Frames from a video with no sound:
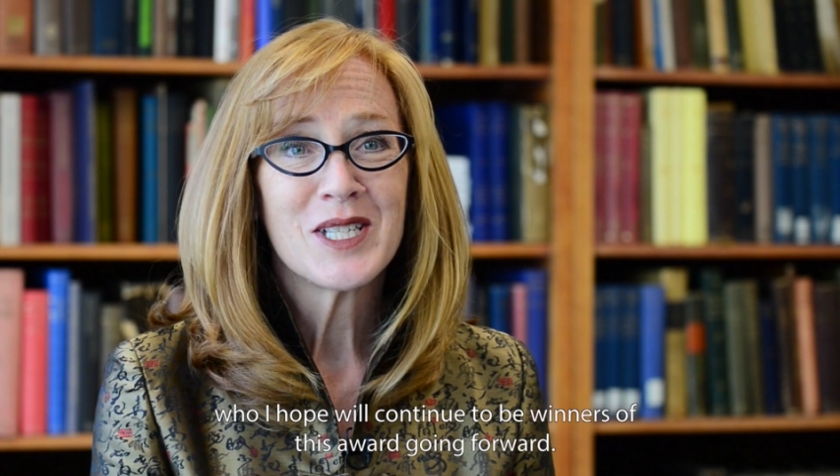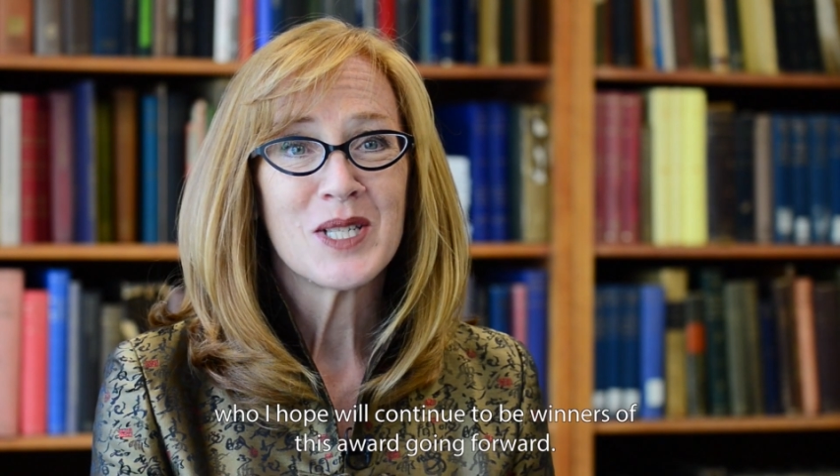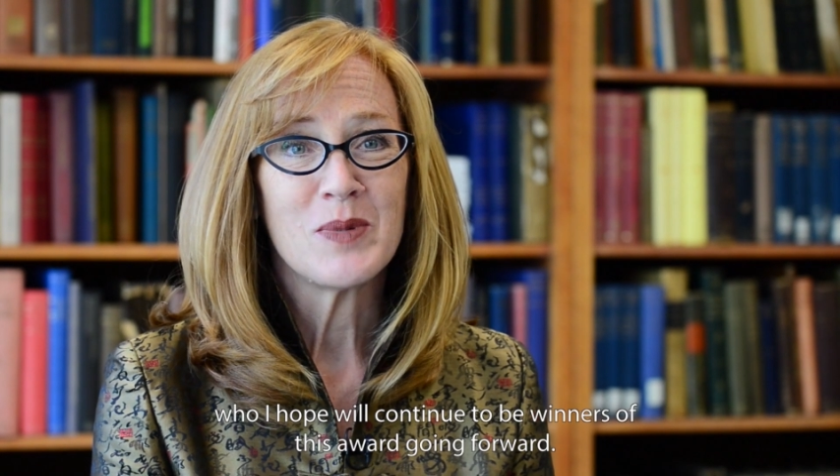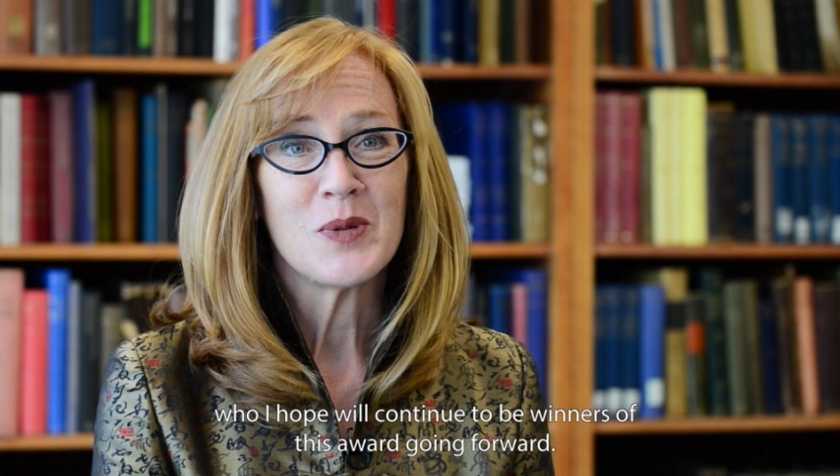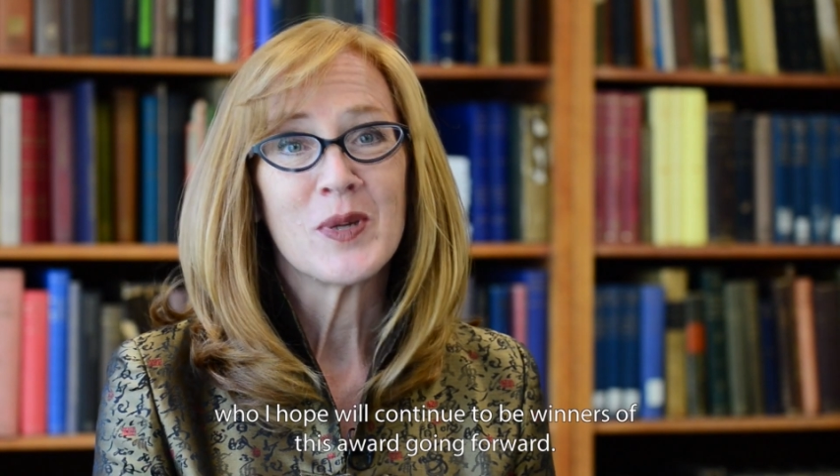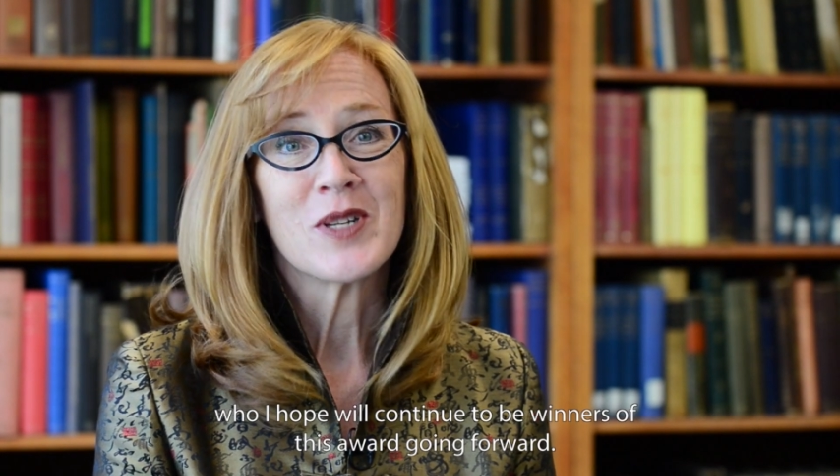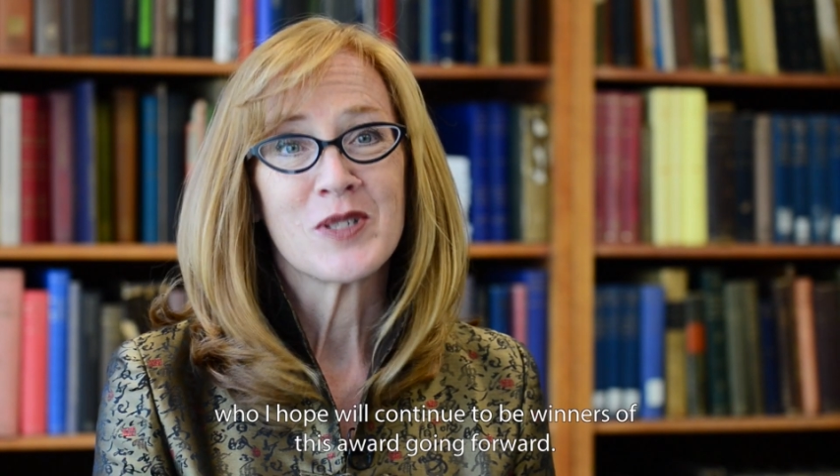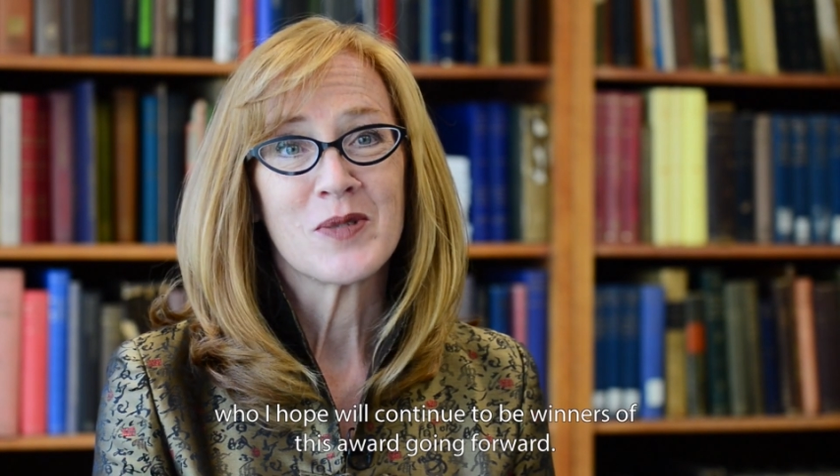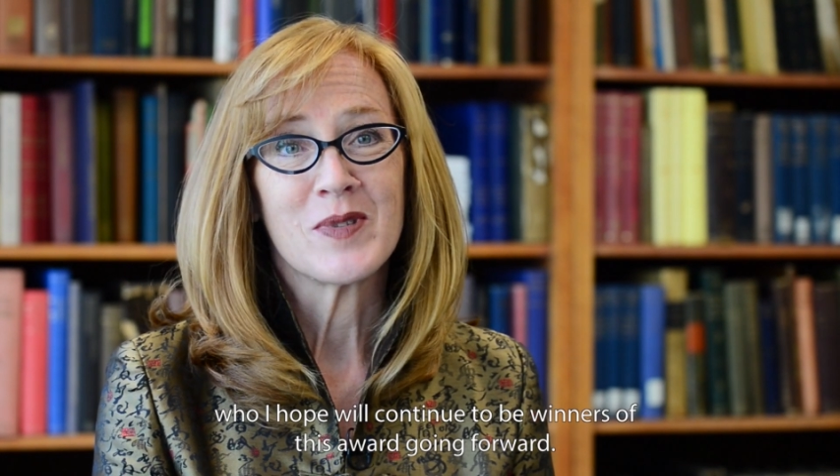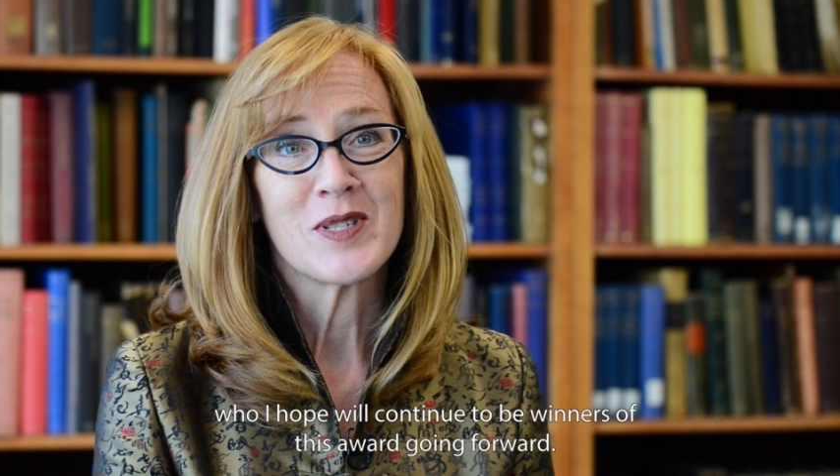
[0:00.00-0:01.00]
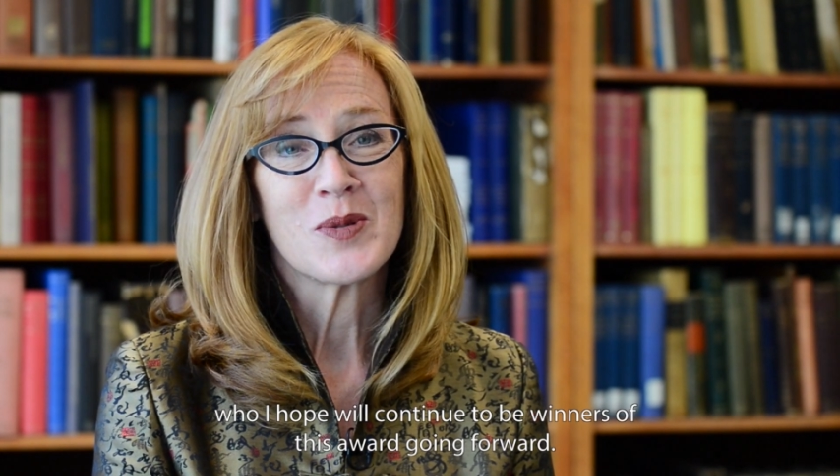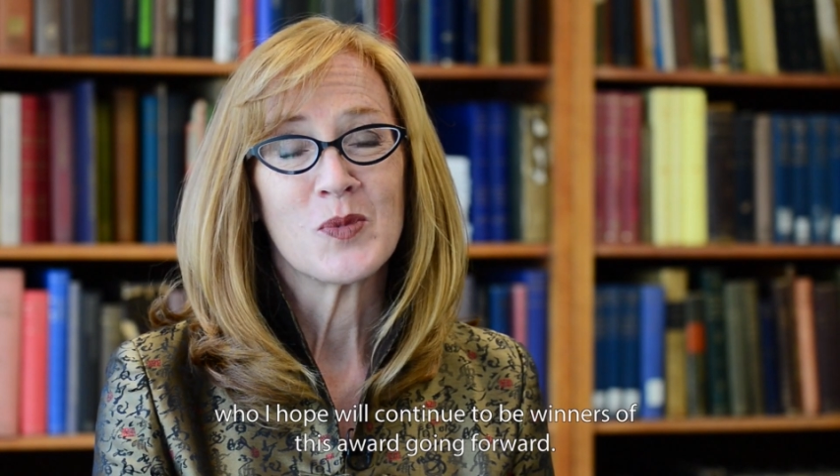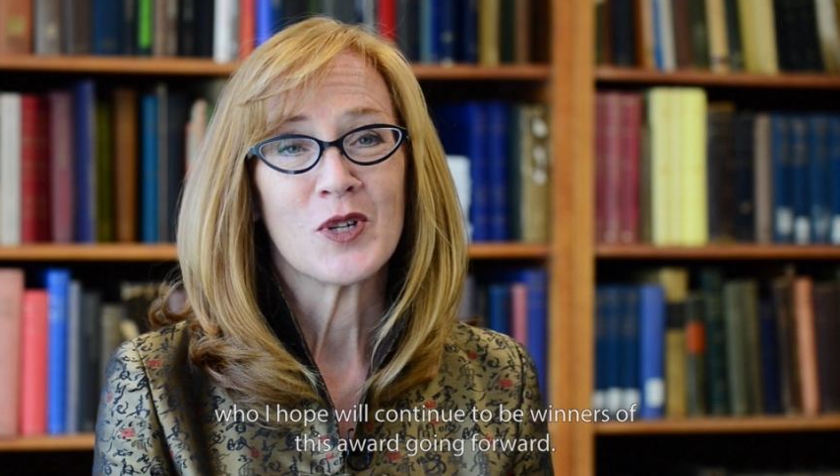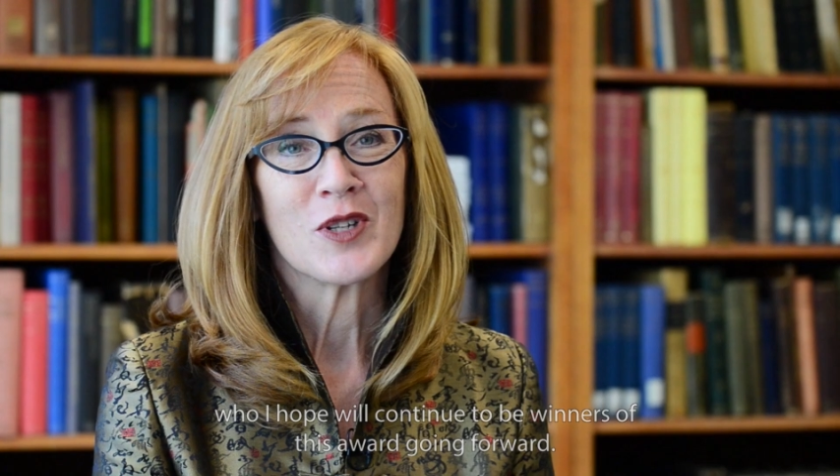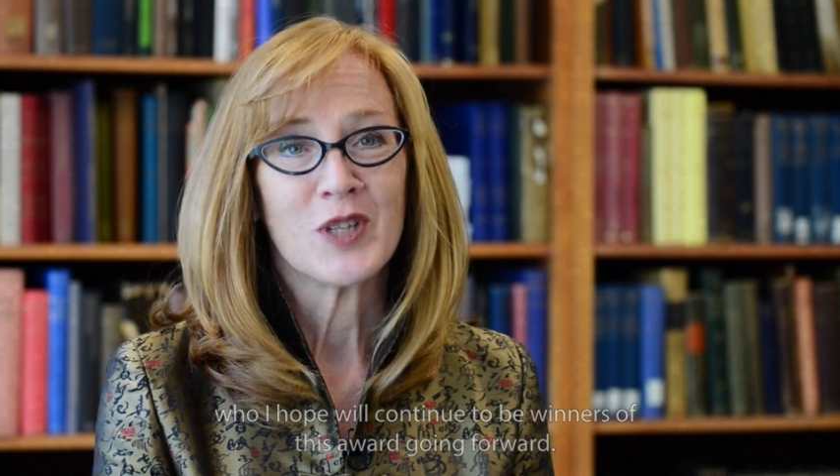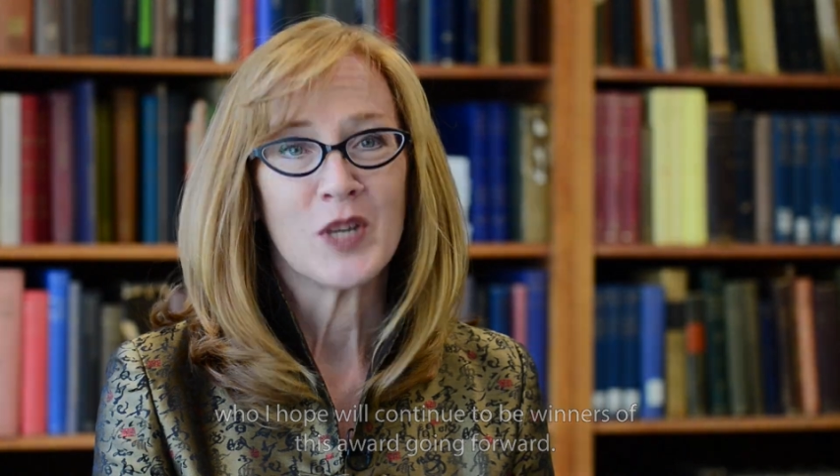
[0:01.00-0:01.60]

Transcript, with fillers: to be winners of this award